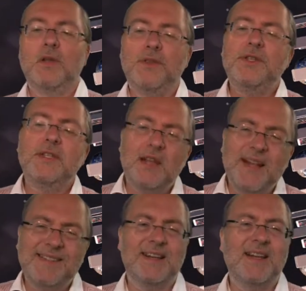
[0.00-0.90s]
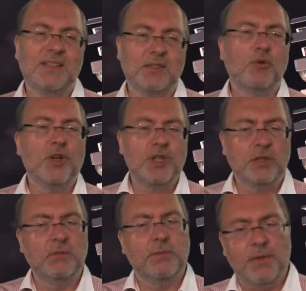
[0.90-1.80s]
This is less and less a
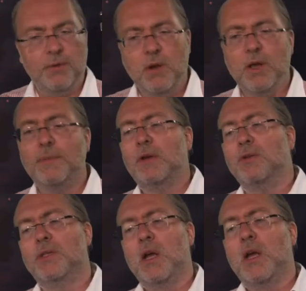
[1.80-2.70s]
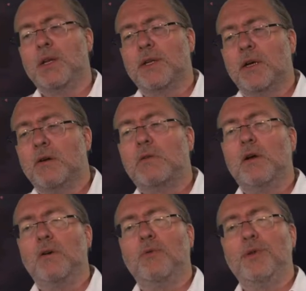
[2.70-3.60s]
question, by the way, because
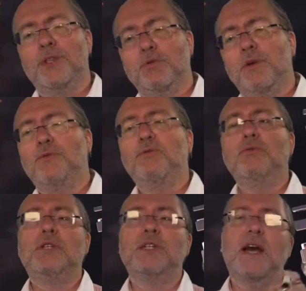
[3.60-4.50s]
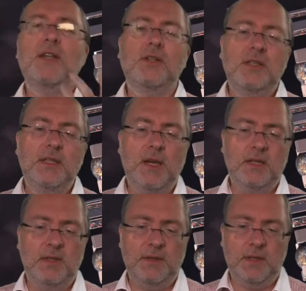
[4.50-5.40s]
now with Swift you cannot
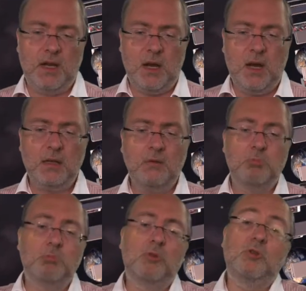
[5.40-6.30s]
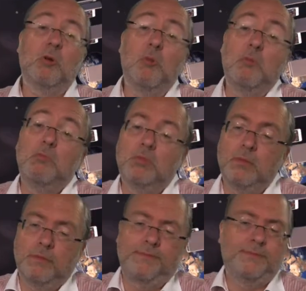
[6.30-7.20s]
deactivate Arc, so
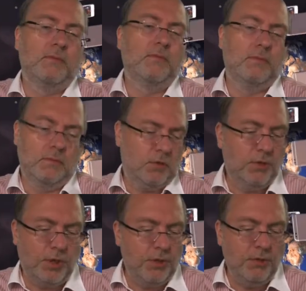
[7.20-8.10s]
you can